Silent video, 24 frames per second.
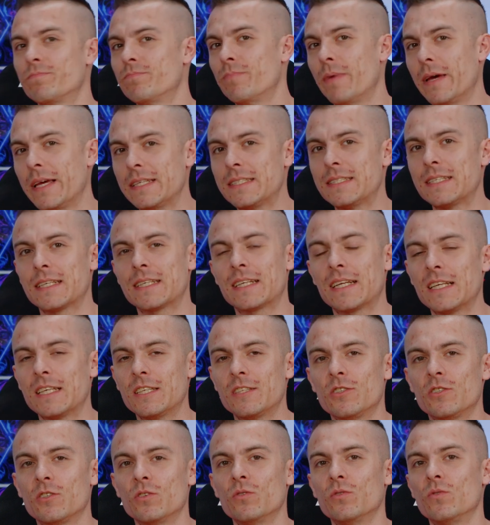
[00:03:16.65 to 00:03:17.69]
basically
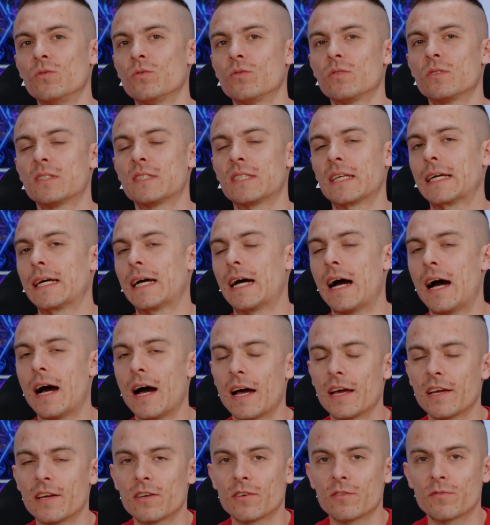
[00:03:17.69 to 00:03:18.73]
use
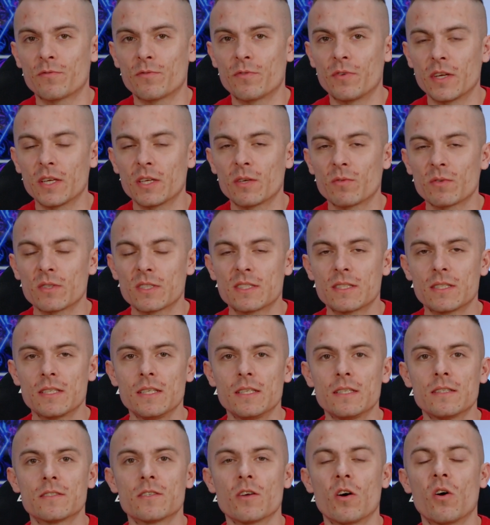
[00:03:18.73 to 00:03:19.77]
higher
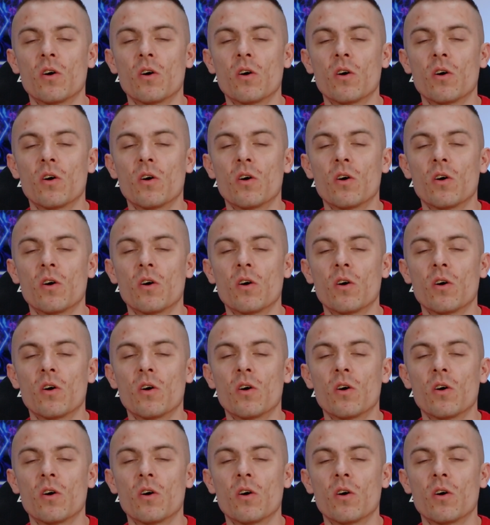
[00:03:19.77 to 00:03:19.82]
frequencies